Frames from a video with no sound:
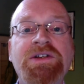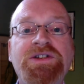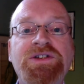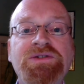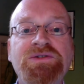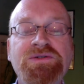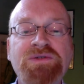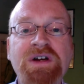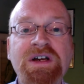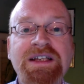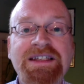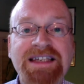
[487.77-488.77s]
to
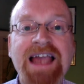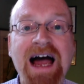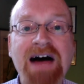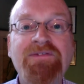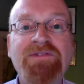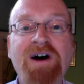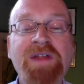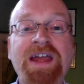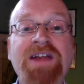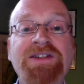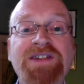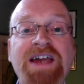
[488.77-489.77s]
see how far they
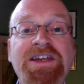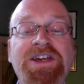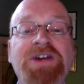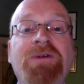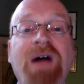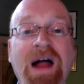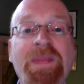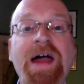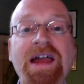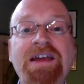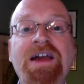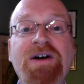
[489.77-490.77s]
can take you and
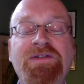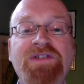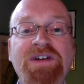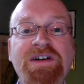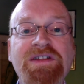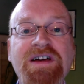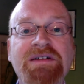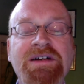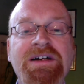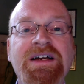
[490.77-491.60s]
then go further.